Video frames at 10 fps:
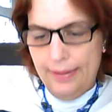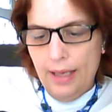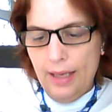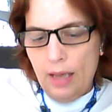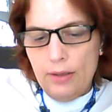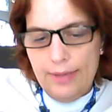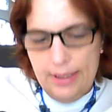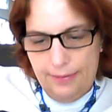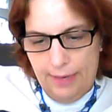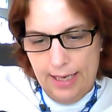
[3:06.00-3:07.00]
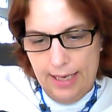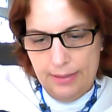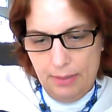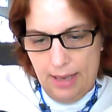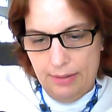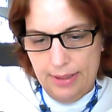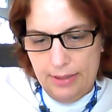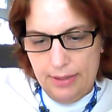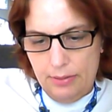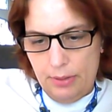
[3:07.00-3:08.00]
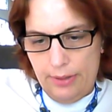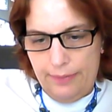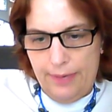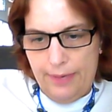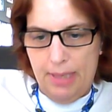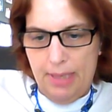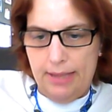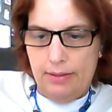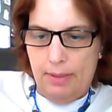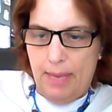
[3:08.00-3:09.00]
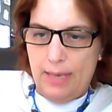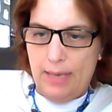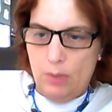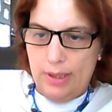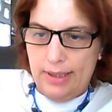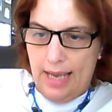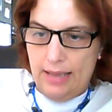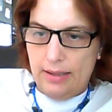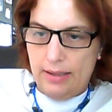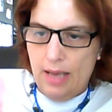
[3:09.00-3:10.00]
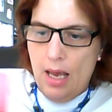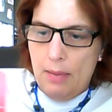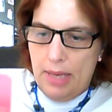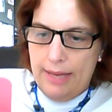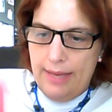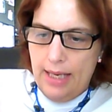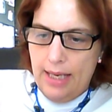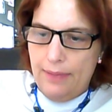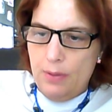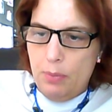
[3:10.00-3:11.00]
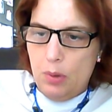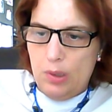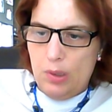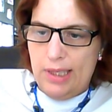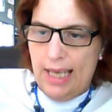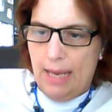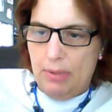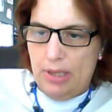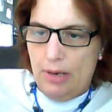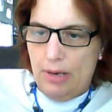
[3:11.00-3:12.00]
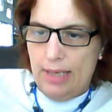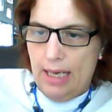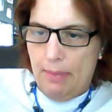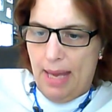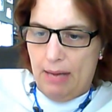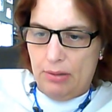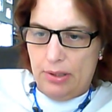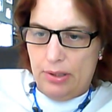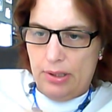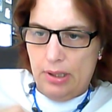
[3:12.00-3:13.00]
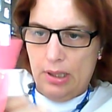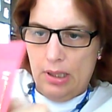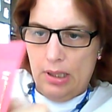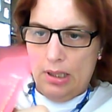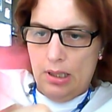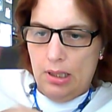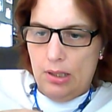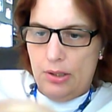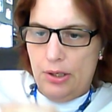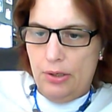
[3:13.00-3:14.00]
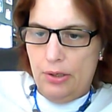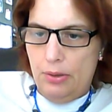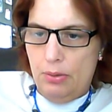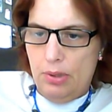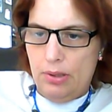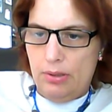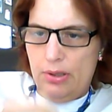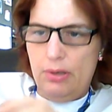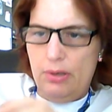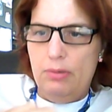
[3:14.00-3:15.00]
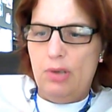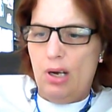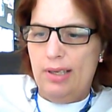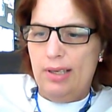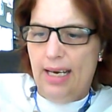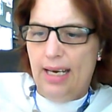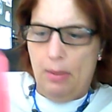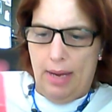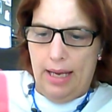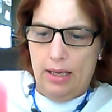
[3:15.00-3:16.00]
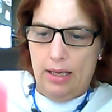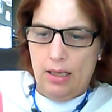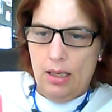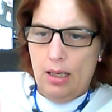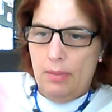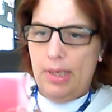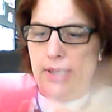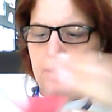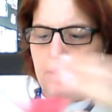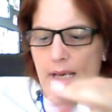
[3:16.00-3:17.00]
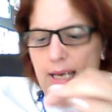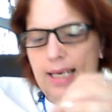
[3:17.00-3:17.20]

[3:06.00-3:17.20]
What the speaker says: I think I got this free as well. This is one of the freebies, so I paid 1 cent. But I think if you bought it, it was only about $2 anyway. But it's a